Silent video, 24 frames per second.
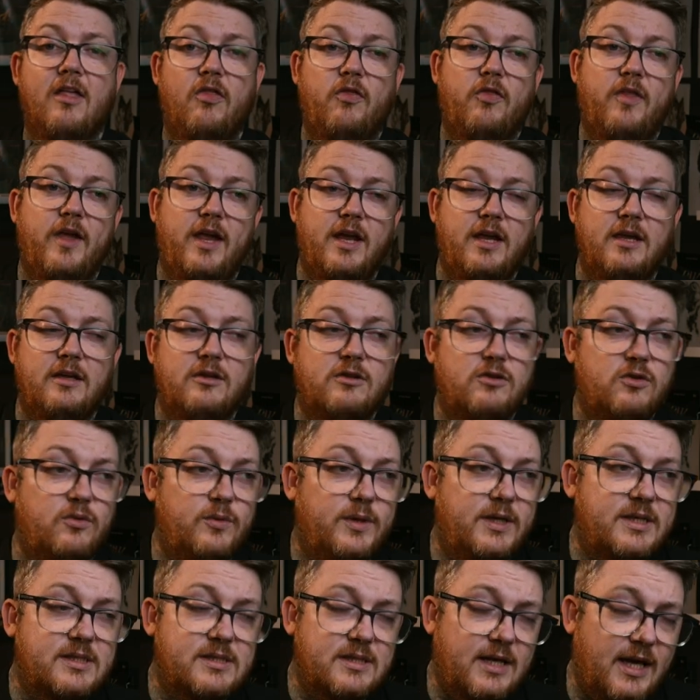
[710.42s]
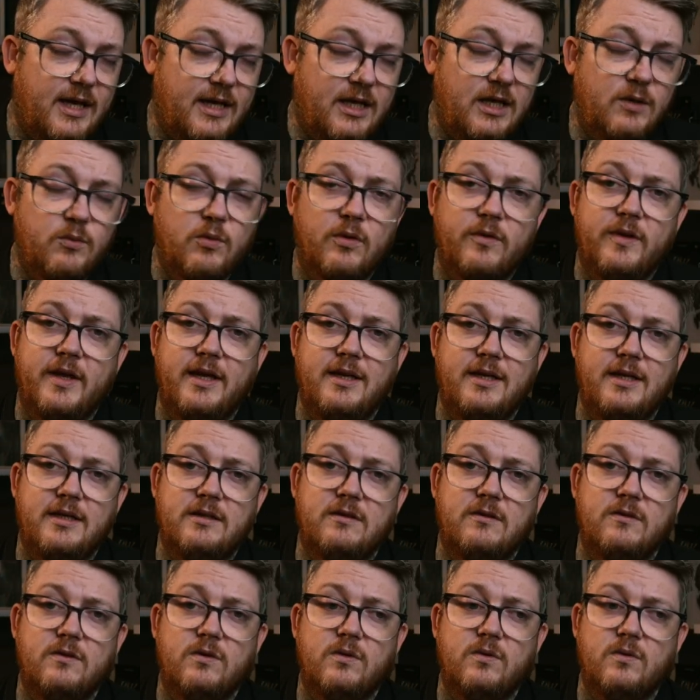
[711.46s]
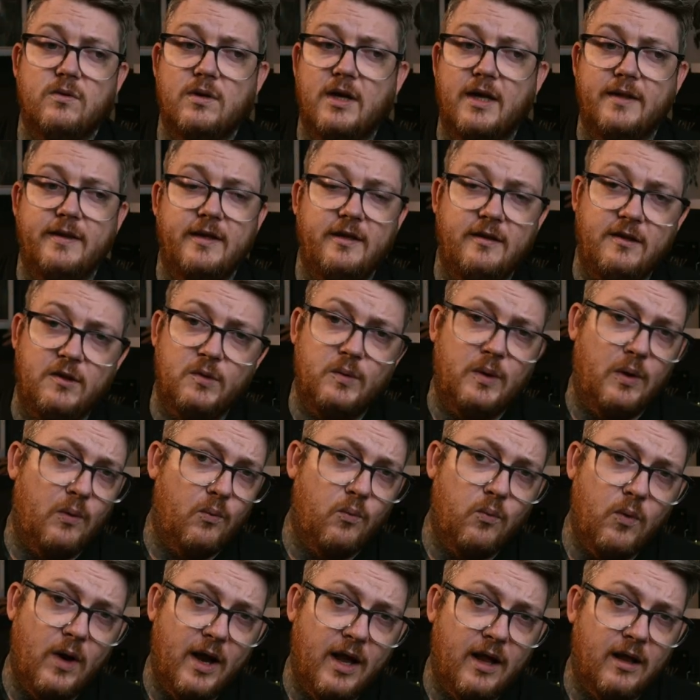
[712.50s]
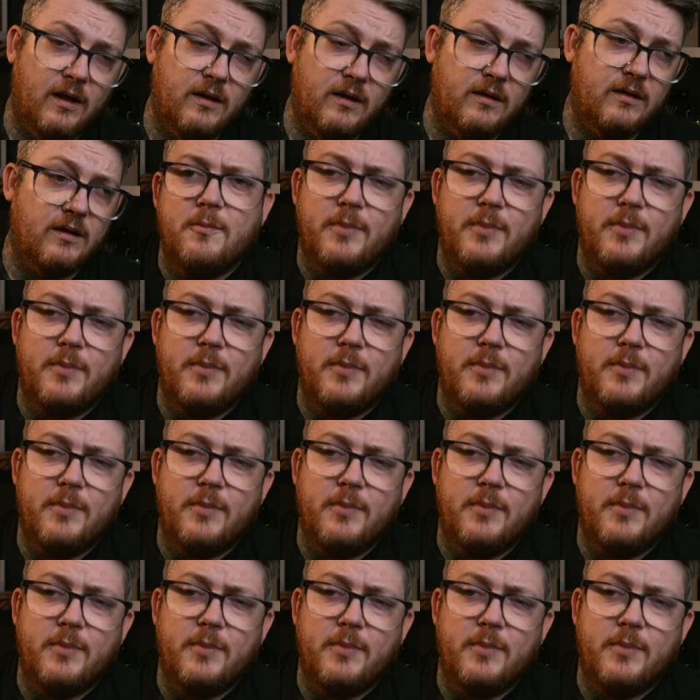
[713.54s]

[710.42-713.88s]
they do exactly what they need to do and they do it well.